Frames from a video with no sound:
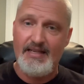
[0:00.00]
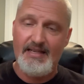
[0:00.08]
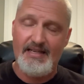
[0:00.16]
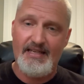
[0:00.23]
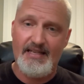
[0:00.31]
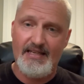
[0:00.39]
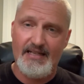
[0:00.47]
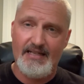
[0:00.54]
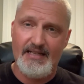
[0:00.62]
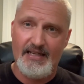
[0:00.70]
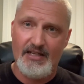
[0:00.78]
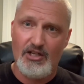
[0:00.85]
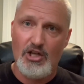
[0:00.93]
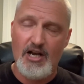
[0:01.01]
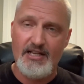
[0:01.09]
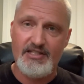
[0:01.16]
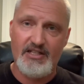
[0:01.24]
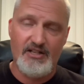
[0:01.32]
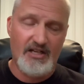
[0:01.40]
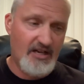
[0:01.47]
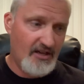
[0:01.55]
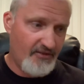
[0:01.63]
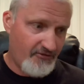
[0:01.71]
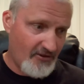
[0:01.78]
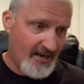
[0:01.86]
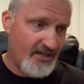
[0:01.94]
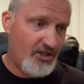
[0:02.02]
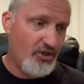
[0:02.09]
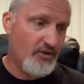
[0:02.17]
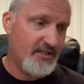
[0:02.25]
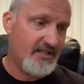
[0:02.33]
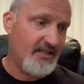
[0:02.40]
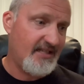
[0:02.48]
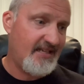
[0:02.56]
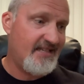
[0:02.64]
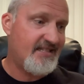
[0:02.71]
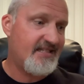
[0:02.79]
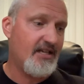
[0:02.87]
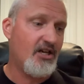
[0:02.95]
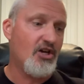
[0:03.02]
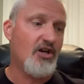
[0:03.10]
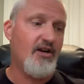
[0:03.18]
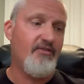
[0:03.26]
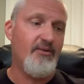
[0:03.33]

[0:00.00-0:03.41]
He uh, had lost a, a friend who is the lead singer of a